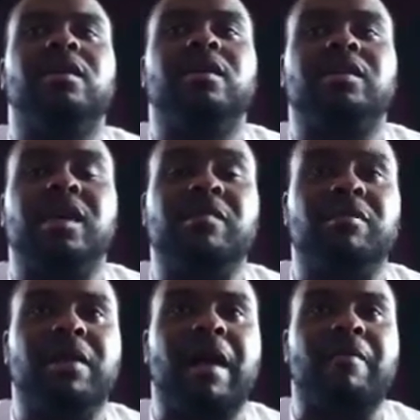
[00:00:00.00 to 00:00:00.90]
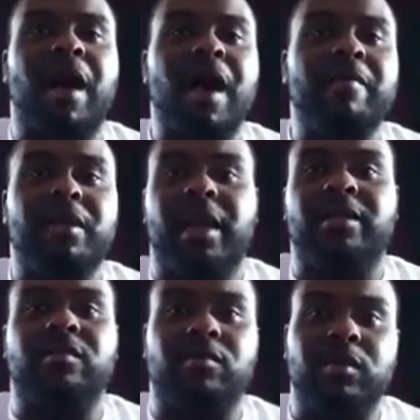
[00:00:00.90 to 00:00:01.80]
Some of them got by me,
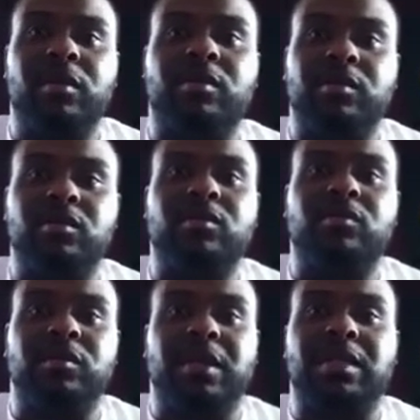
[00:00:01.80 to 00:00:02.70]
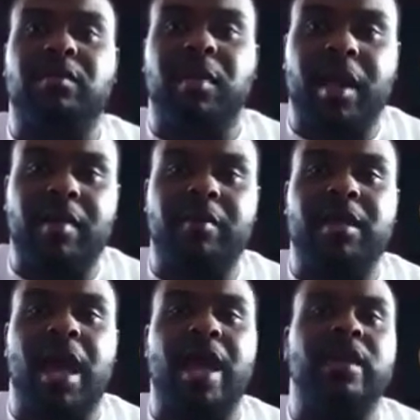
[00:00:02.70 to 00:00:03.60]
like the real exclusive ones, like the Miami
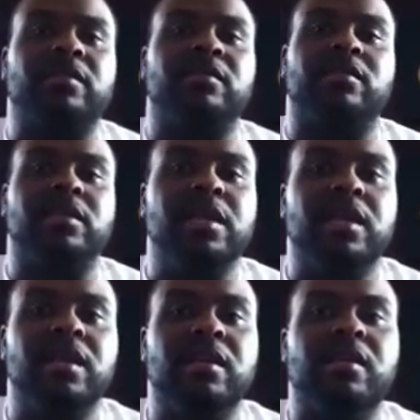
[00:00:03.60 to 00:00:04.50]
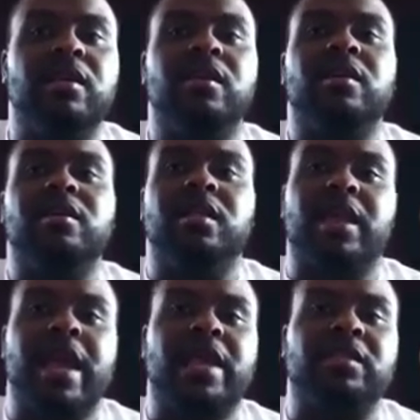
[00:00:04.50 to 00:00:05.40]
Nights, the
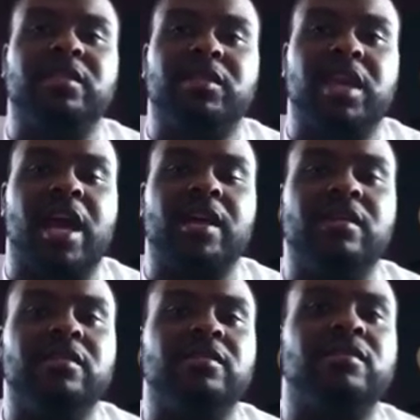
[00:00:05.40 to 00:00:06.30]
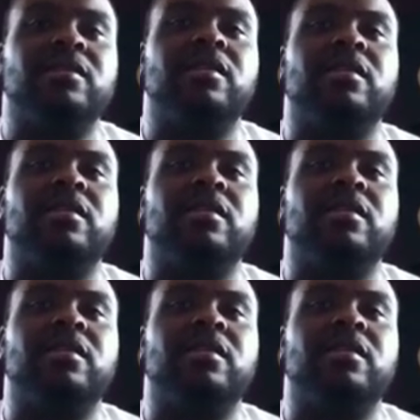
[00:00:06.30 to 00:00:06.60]
Cannons, the Chinas.